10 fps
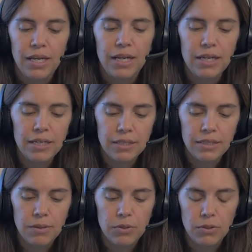
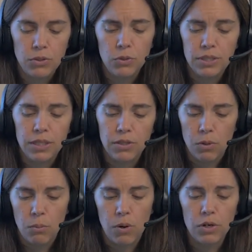is using
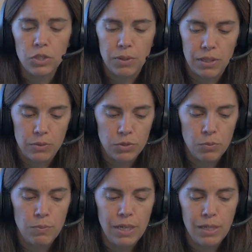little marshmallows or
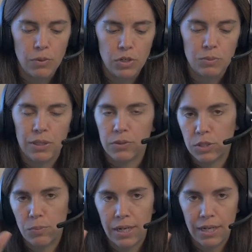mini marshmallows,
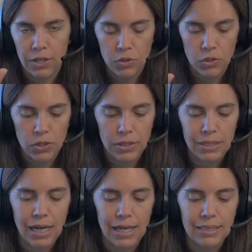depending on your dog's
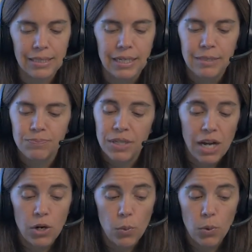size.
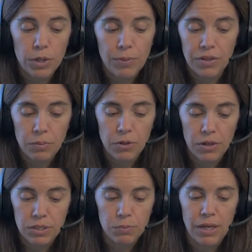I don't worry about them
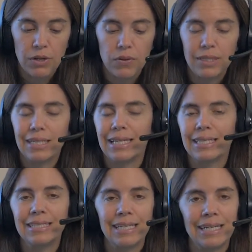causing
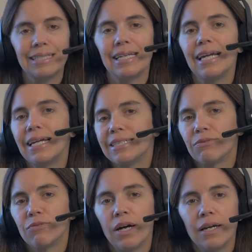pancreatitis, and it's a
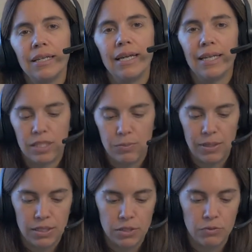fun,
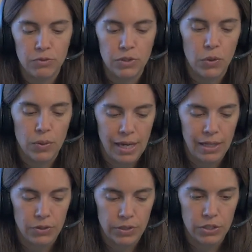inexpensive,
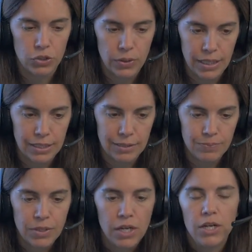low-calorie treat.
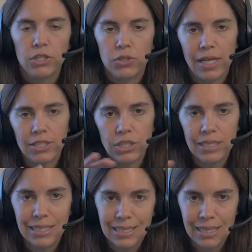So that's just
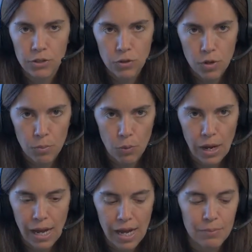the standard
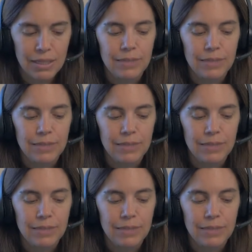bribe.